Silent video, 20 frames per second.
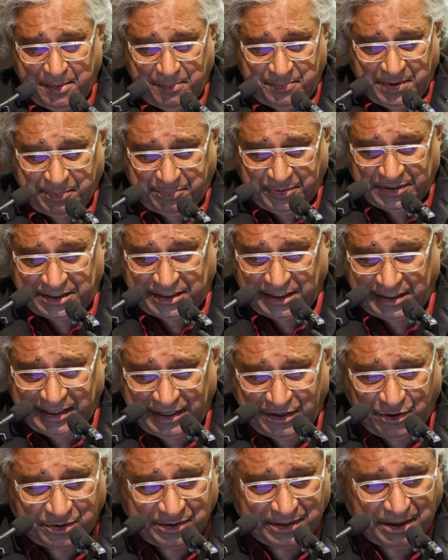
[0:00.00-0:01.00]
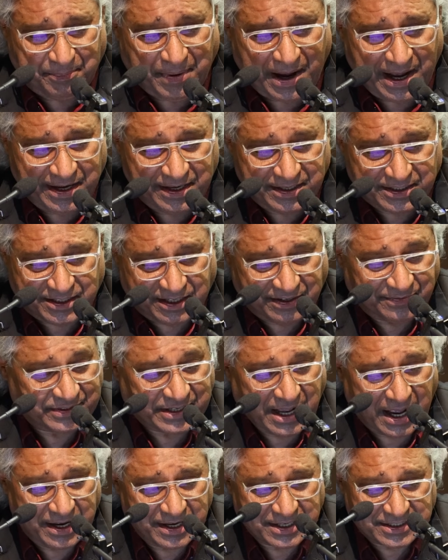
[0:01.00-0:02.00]
people sitting on the
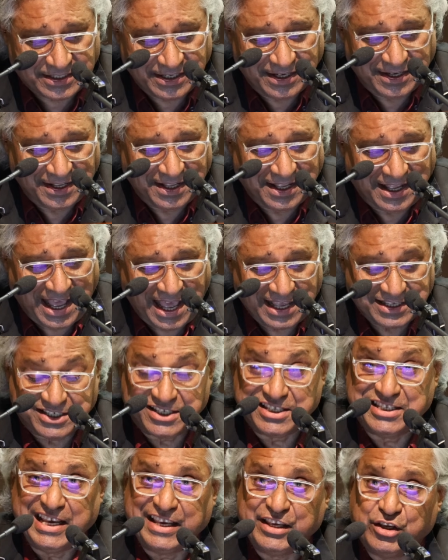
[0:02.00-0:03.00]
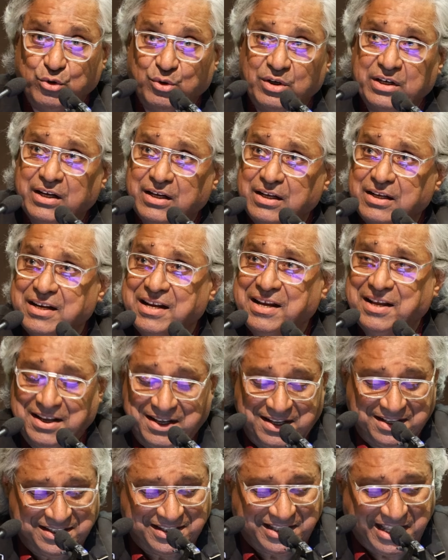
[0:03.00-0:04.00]
dais, as secular,
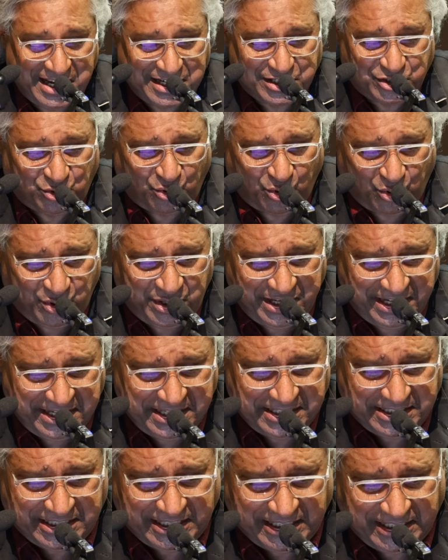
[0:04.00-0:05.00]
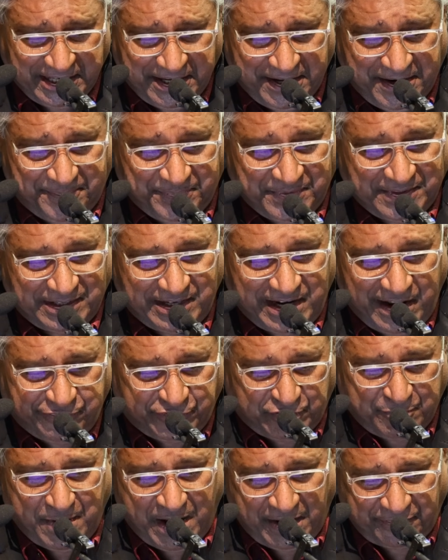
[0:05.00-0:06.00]
deshdrohis,
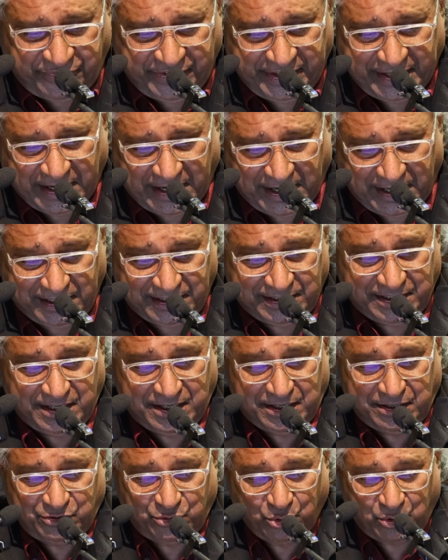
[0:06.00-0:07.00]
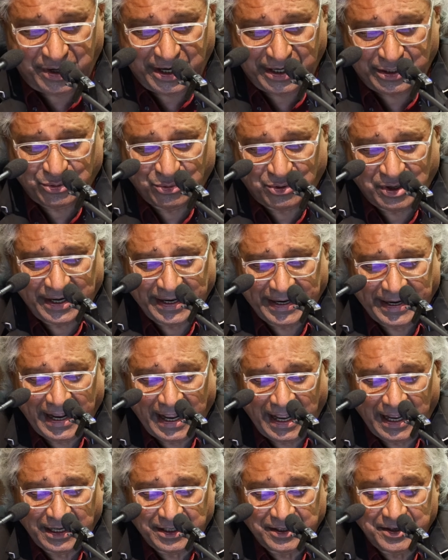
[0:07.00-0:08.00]
left mafia, tukre tukre
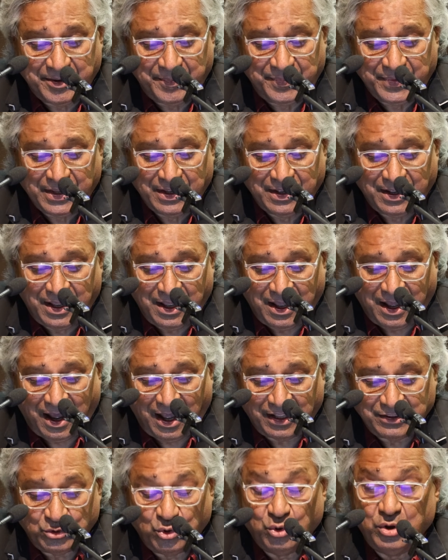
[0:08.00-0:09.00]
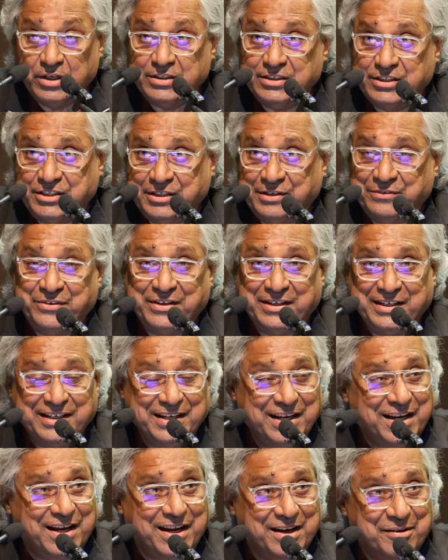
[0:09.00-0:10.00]
gang, Andolan Jivi,
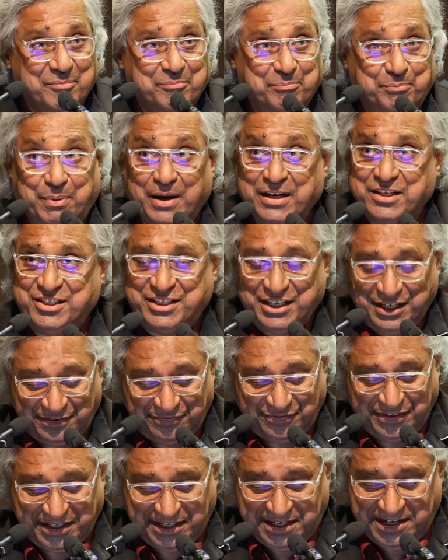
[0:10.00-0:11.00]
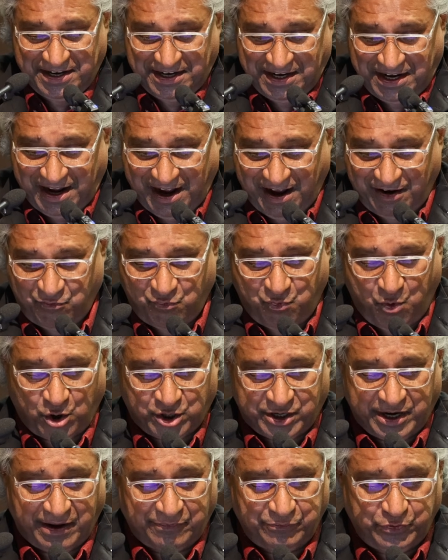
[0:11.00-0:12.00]
Parjivi, and
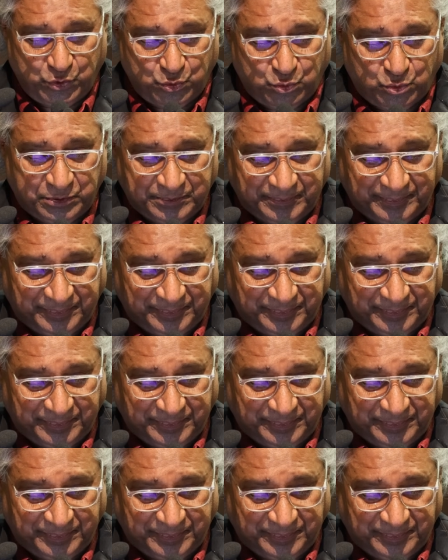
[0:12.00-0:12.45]
what have you.